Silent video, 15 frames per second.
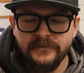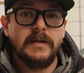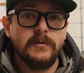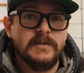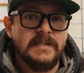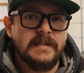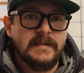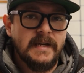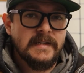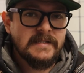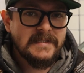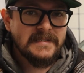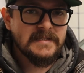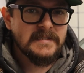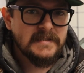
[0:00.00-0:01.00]
It was a
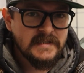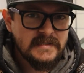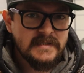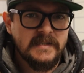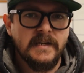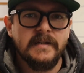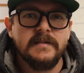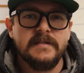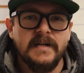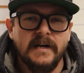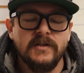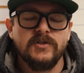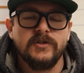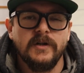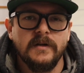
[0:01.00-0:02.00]
1968
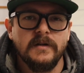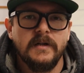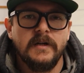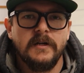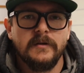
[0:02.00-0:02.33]
Dodge Dart